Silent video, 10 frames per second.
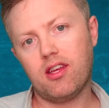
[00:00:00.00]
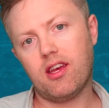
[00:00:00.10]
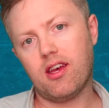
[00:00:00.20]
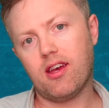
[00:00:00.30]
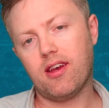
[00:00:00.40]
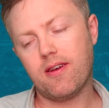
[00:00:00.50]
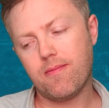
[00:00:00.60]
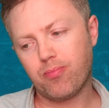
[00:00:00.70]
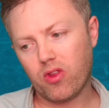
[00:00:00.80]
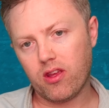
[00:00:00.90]
uh,
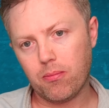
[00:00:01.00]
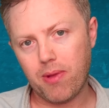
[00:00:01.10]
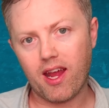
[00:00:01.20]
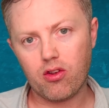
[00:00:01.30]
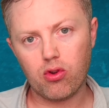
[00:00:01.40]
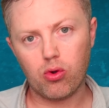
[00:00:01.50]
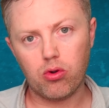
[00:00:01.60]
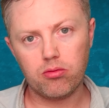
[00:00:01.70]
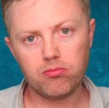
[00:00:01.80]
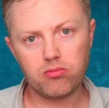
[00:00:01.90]

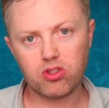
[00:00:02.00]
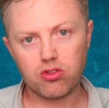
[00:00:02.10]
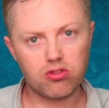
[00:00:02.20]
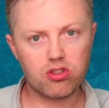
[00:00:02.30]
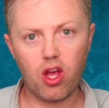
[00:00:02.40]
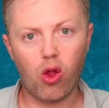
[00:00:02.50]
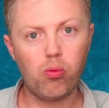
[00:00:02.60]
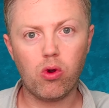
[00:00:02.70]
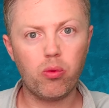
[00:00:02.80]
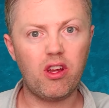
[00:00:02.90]
backdoor to just comb
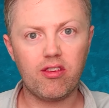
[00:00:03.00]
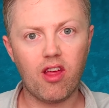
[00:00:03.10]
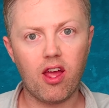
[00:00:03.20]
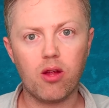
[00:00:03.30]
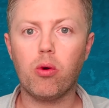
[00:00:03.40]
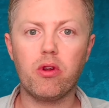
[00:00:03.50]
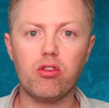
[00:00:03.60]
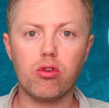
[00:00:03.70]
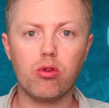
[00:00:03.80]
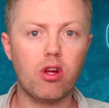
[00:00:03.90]
what we say and what we
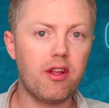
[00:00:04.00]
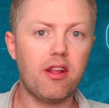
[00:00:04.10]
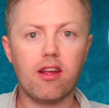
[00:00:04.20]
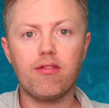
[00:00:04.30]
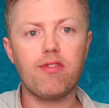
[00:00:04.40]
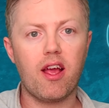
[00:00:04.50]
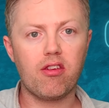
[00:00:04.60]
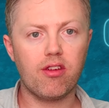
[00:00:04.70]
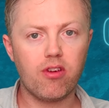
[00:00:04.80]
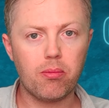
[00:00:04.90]
do, and then they can flag
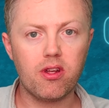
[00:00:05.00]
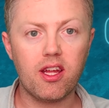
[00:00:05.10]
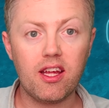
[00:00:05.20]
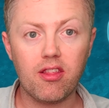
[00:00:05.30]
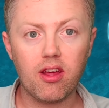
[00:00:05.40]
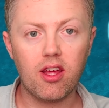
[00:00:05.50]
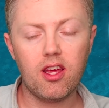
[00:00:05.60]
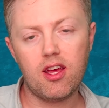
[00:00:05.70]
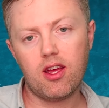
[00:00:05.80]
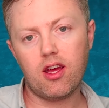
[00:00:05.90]
stuff up and either
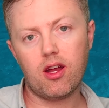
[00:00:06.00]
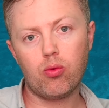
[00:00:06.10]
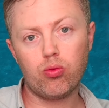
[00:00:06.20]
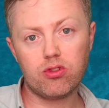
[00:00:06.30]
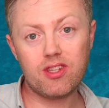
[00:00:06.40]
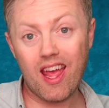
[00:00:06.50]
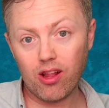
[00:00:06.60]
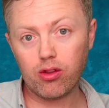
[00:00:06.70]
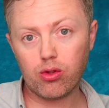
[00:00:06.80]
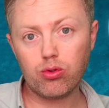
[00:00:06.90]
uh,
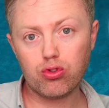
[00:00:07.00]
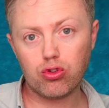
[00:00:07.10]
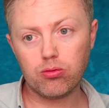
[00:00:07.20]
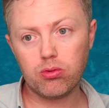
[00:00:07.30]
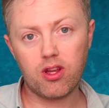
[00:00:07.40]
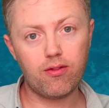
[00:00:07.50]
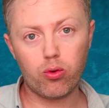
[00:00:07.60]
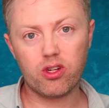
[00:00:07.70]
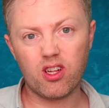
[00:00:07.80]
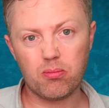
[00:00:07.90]
tell YouTube, they've
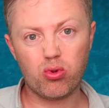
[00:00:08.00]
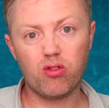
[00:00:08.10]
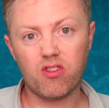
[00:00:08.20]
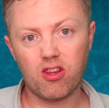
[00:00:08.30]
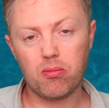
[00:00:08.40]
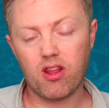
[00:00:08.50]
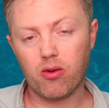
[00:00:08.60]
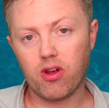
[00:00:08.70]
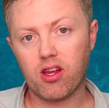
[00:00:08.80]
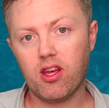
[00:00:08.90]
already approved this by the
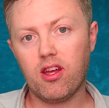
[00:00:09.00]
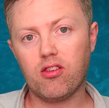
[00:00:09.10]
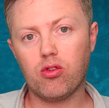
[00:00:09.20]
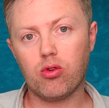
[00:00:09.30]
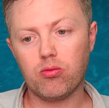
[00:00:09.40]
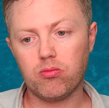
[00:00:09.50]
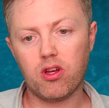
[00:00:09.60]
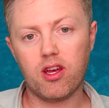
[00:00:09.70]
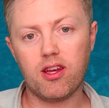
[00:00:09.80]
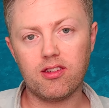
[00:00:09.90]
way, to
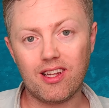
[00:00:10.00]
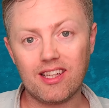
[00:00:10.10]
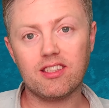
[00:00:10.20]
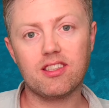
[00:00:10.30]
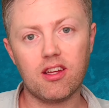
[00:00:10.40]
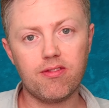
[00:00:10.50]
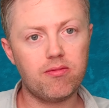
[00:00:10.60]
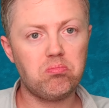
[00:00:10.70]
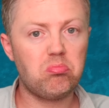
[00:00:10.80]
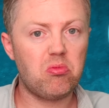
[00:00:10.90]
uh, delete stuff
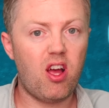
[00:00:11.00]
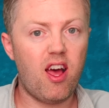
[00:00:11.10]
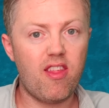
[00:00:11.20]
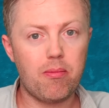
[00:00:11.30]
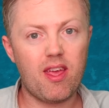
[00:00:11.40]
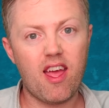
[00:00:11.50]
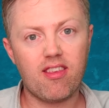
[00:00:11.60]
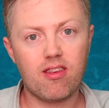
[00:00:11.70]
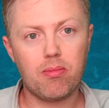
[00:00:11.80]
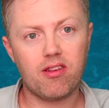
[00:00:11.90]
at their
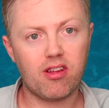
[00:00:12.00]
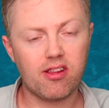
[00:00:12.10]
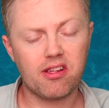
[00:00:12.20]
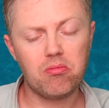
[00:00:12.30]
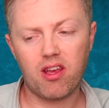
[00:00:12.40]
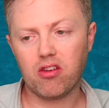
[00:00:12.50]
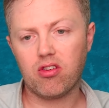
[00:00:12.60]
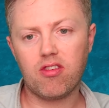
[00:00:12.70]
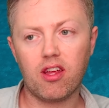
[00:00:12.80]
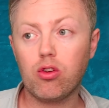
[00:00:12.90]
behest, basically. They can
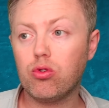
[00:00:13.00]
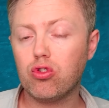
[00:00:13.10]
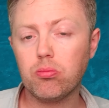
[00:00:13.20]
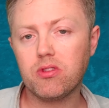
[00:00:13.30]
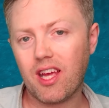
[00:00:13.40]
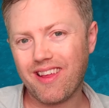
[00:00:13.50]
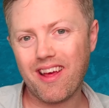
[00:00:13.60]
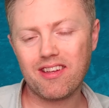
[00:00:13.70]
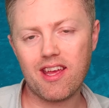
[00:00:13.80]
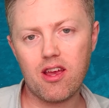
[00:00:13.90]
just like YouTube, take
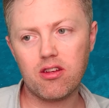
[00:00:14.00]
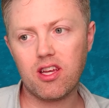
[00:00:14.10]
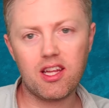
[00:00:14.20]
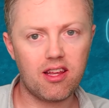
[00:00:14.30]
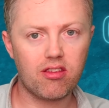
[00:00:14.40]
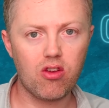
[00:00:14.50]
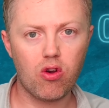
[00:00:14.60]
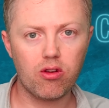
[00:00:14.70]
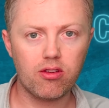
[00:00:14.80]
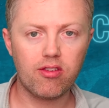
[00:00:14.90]
that down, and it's
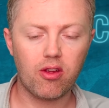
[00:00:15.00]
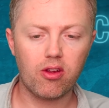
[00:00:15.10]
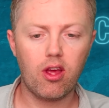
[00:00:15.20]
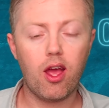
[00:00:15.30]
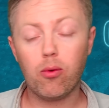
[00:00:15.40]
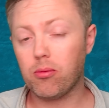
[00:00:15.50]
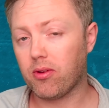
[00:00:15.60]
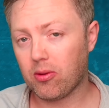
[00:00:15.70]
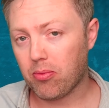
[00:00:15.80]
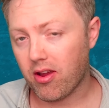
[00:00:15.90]
gone. So I wouldn't be
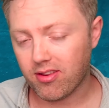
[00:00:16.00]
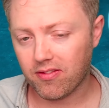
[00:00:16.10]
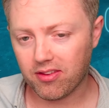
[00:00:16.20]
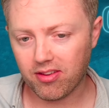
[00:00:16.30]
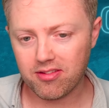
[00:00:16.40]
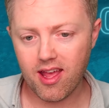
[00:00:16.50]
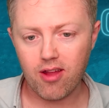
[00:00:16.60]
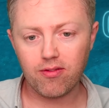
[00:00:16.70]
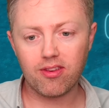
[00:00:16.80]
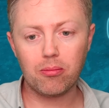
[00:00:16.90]
surprised if this is down
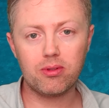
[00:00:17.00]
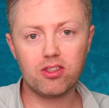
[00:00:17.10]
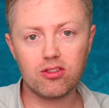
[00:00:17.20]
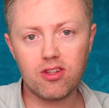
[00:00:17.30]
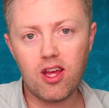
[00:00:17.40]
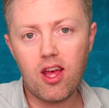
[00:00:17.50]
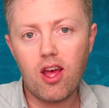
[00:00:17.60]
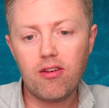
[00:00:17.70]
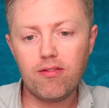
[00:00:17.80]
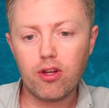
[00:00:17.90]
for simply just
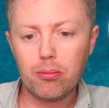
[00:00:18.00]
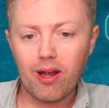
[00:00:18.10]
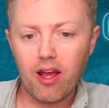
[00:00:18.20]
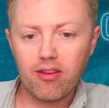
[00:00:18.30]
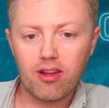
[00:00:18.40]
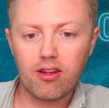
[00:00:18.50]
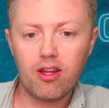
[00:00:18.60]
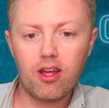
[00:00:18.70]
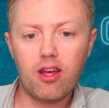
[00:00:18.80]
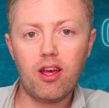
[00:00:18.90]
verbalizing
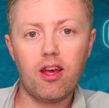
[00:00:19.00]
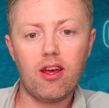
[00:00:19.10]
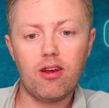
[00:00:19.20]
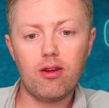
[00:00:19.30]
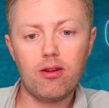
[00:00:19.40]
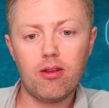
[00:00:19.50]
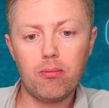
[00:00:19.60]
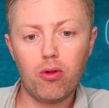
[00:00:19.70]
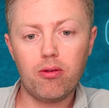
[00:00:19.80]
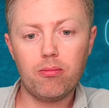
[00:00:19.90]
uh,
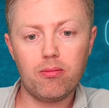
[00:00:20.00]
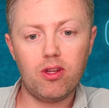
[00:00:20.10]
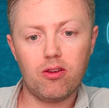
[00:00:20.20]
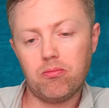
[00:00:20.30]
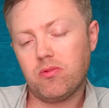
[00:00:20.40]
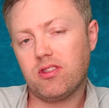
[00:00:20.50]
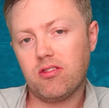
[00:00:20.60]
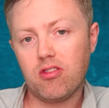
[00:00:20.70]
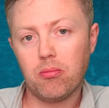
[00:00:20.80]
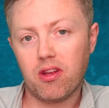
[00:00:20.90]
modern, you know,
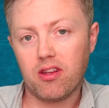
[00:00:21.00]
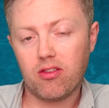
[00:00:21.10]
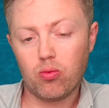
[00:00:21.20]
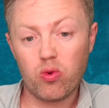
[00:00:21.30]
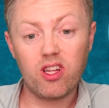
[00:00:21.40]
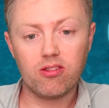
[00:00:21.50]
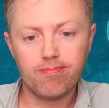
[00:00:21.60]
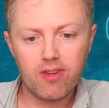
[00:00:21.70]
something that's real.